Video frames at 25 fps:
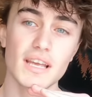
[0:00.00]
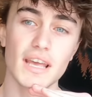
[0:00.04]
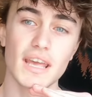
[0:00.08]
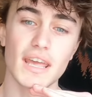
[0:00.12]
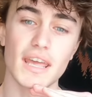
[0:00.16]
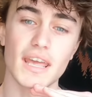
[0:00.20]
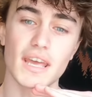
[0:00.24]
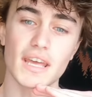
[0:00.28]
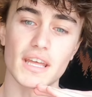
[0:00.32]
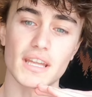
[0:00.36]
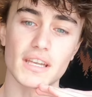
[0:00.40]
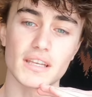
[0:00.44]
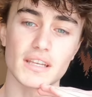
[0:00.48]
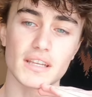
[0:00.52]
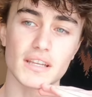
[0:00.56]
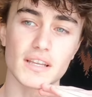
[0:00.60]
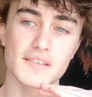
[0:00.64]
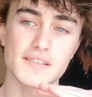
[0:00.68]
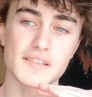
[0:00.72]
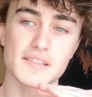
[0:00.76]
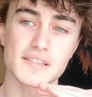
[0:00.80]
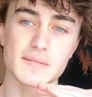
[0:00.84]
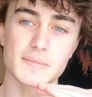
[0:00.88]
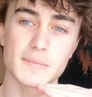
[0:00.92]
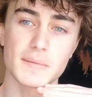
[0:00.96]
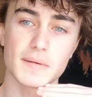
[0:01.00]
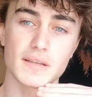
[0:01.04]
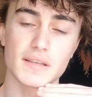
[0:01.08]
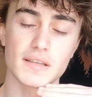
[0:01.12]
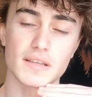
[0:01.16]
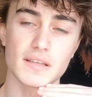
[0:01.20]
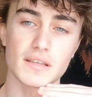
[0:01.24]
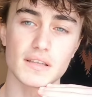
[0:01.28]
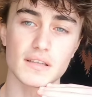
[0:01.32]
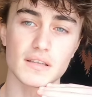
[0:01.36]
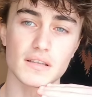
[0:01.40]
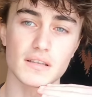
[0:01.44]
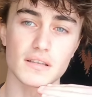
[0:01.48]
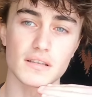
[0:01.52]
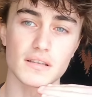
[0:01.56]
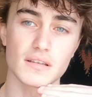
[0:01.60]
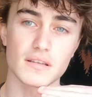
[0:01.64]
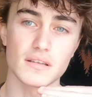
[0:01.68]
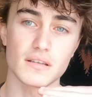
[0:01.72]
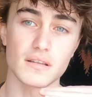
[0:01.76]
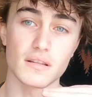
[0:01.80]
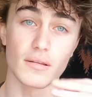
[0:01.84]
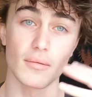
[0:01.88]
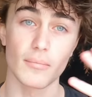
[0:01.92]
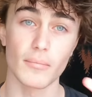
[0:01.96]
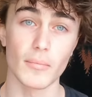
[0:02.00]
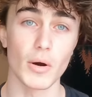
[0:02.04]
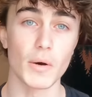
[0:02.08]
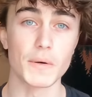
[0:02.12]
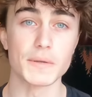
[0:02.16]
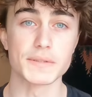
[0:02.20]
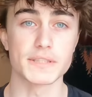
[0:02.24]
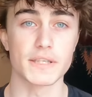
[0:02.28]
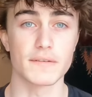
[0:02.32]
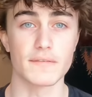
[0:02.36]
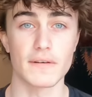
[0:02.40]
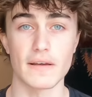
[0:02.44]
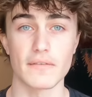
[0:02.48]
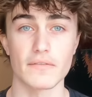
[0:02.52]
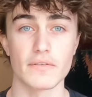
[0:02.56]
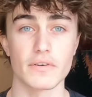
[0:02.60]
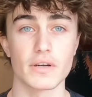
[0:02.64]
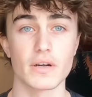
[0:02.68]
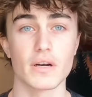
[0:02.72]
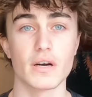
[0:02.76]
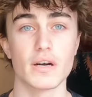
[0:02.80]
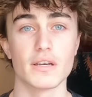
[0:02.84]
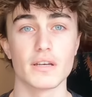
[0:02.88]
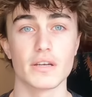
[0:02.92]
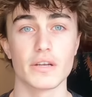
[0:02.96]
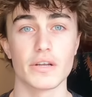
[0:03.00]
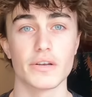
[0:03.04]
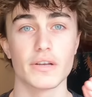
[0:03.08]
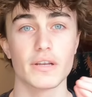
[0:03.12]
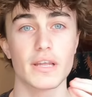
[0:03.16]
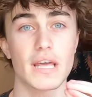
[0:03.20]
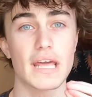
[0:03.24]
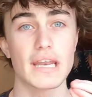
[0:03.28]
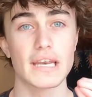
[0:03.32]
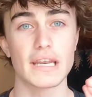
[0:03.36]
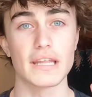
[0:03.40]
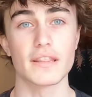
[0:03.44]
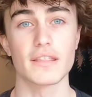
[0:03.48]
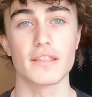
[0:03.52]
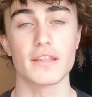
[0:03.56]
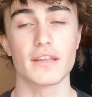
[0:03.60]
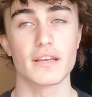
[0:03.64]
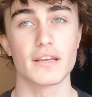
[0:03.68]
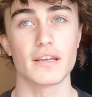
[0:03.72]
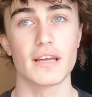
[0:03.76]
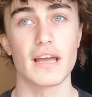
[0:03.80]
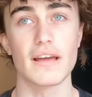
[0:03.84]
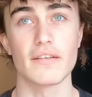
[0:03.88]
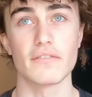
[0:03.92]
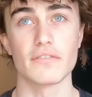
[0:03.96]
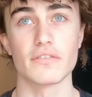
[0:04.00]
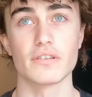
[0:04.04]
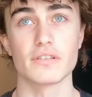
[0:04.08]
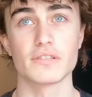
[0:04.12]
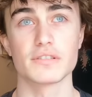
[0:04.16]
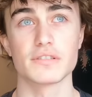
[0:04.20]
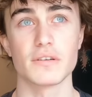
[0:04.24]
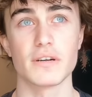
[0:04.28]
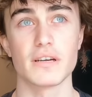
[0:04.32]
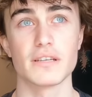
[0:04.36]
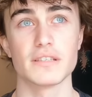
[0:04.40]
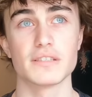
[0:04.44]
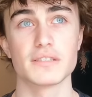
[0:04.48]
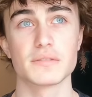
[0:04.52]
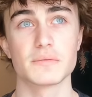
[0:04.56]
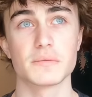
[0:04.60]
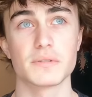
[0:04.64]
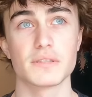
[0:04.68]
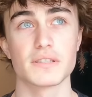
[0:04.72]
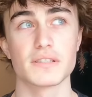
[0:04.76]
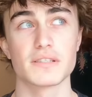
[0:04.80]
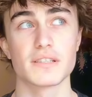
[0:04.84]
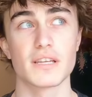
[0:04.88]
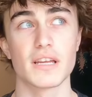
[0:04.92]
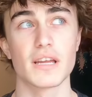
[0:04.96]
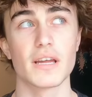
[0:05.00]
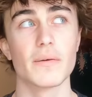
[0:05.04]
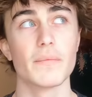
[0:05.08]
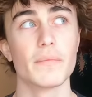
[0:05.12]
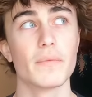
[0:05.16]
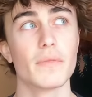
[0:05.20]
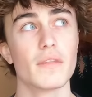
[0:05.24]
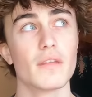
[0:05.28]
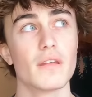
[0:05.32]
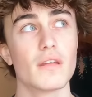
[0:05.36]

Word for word: and this has been the most I've ever gotten on anything ever. So I just want to say